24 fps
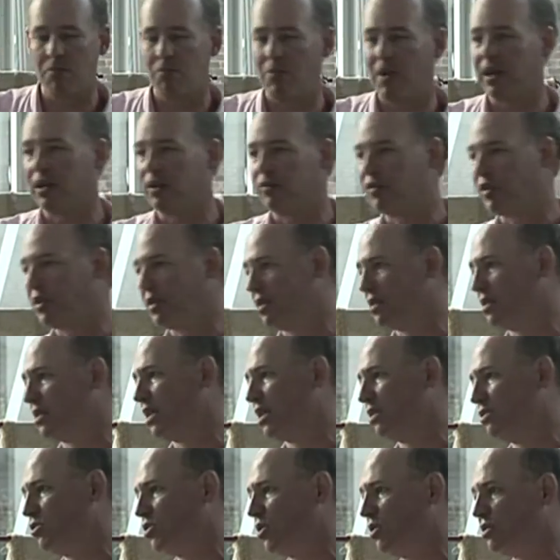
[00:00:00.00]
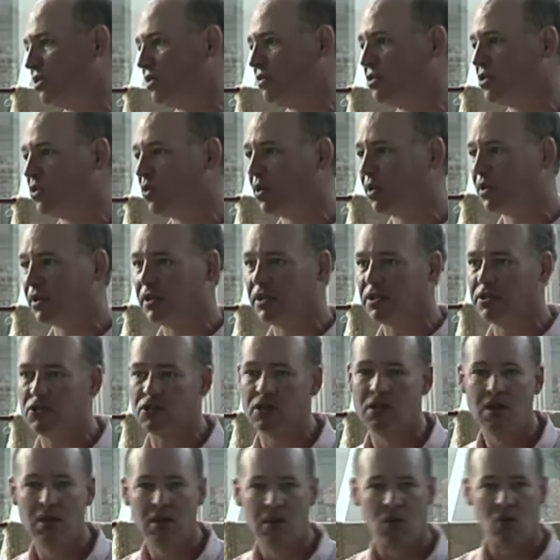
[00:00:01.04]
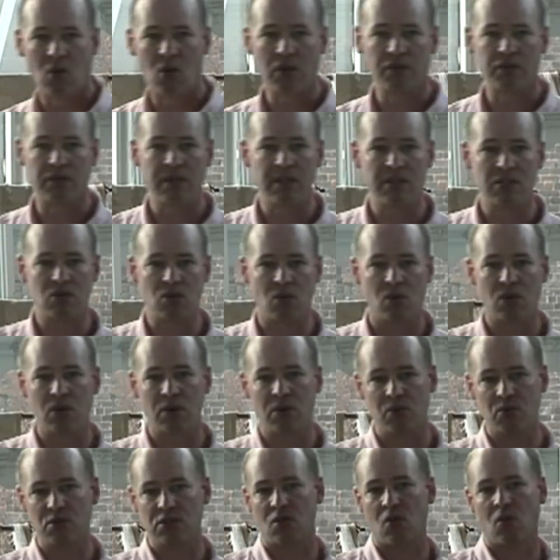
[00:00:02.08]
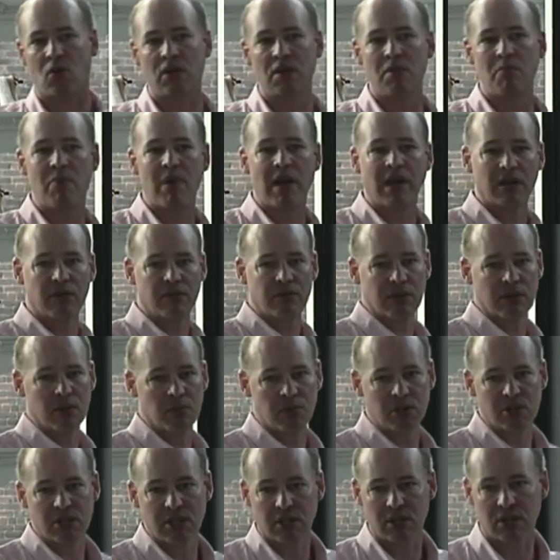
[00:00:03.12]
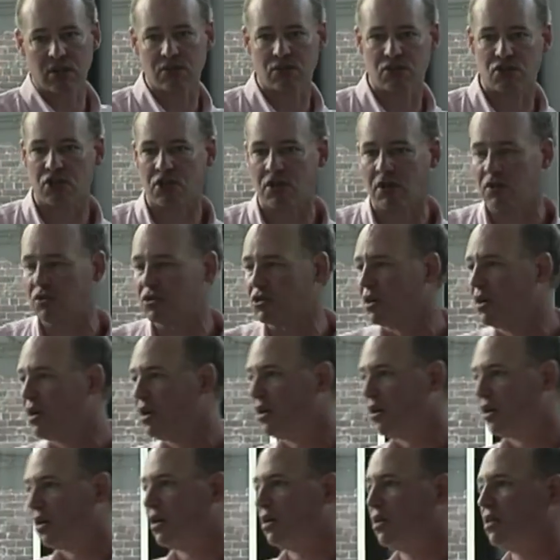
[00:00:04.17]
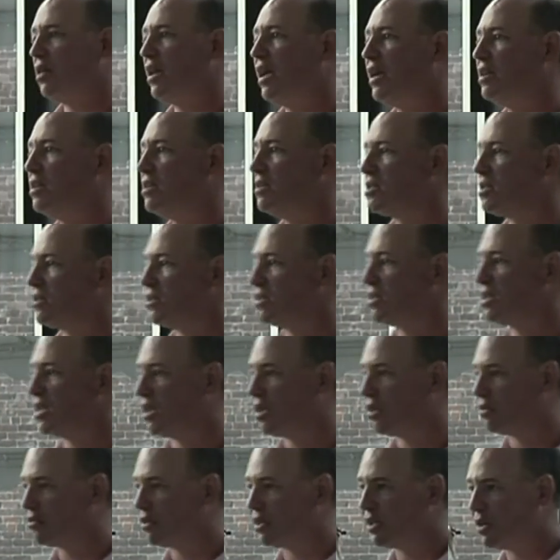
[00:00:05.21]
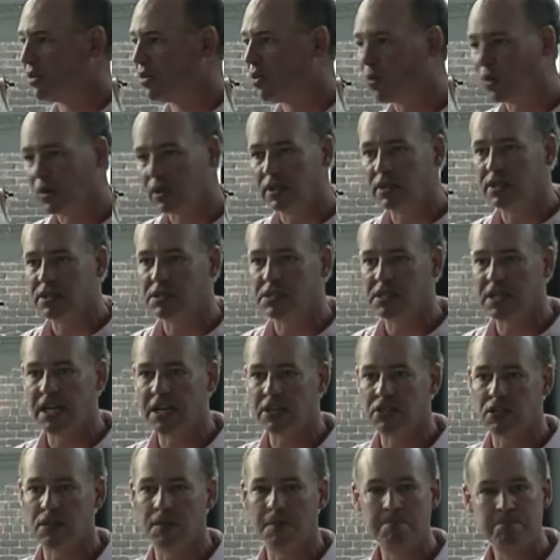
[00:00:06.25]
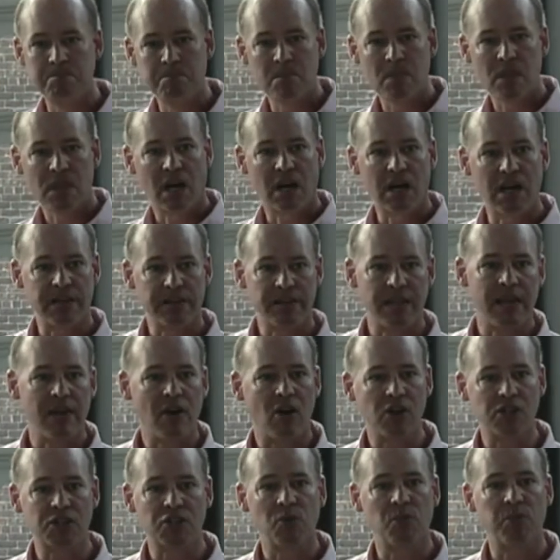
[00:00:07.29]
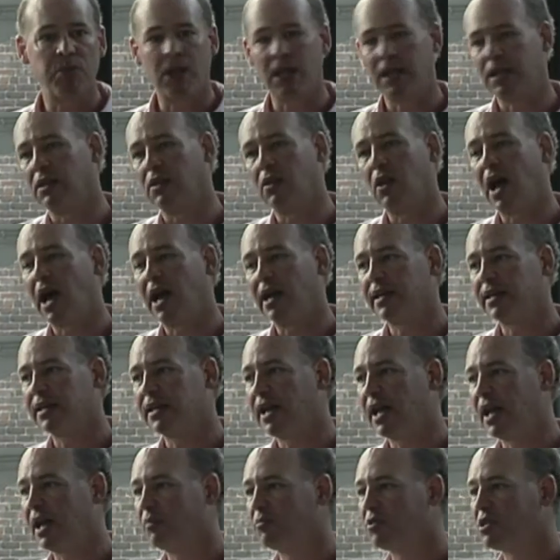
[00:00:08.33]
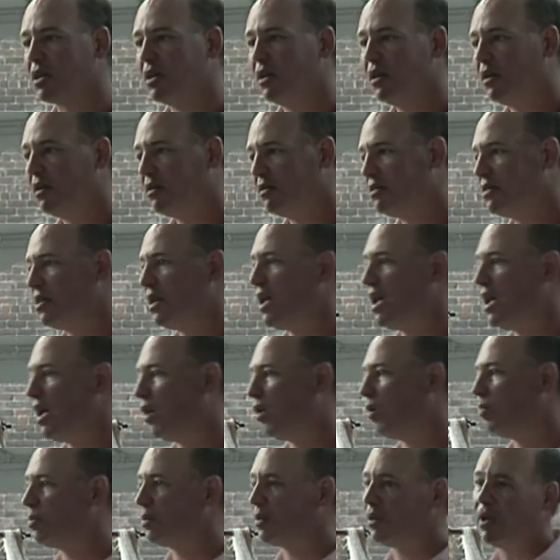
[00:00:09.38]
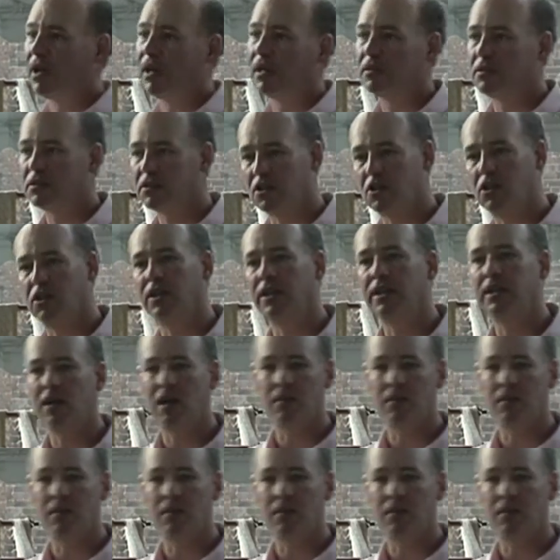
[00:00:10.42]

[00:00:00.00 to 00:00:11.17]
benefit the St. Joseph's orphanage, or it was going to benefit a particular church or a ladies' auxiliary organization. Uh, they also played a lot of games to help uh, clean